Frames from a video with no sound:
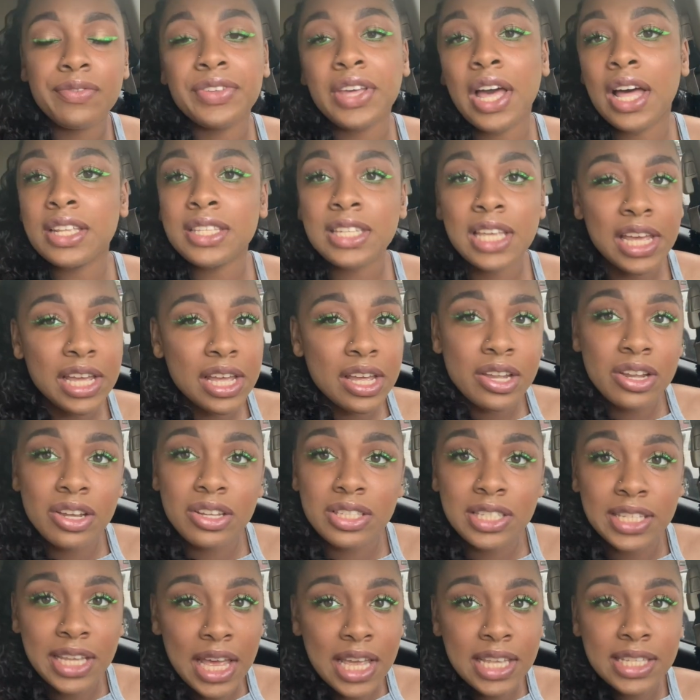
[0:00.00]
if y'all taking your
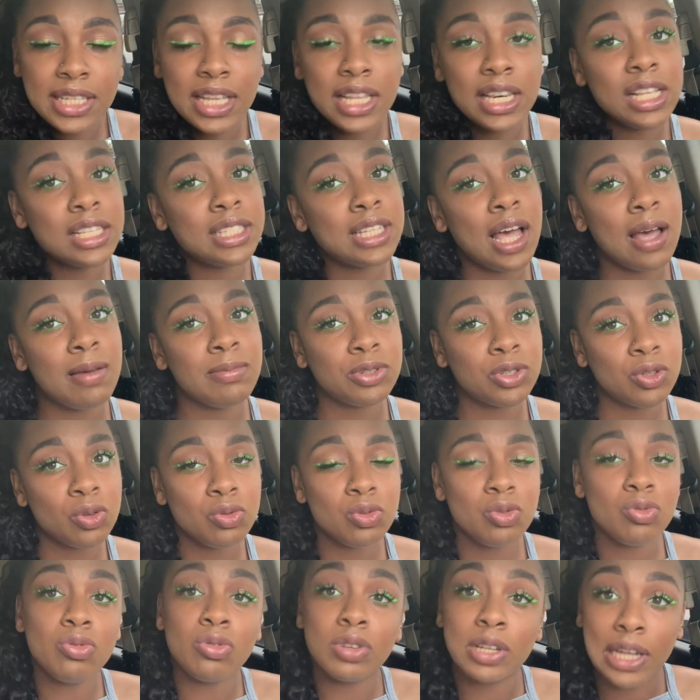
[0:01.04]
test anytime
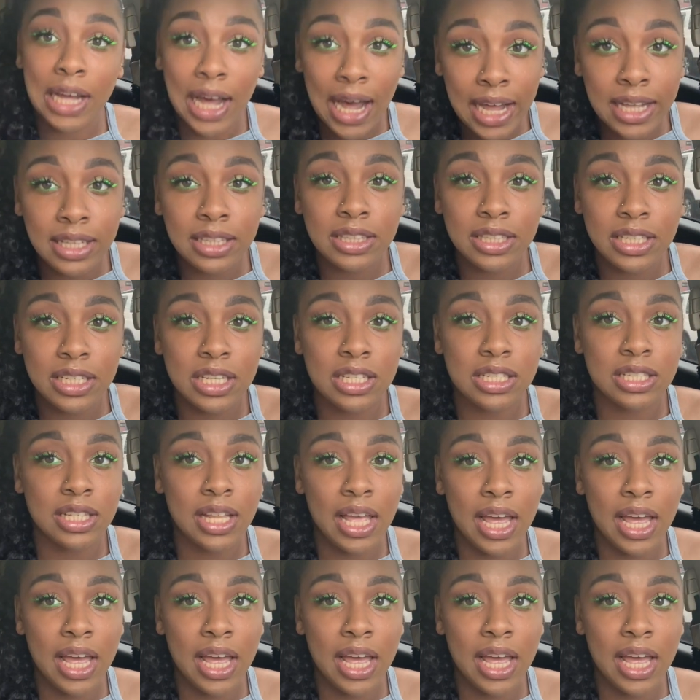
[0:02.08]
soon, you got this.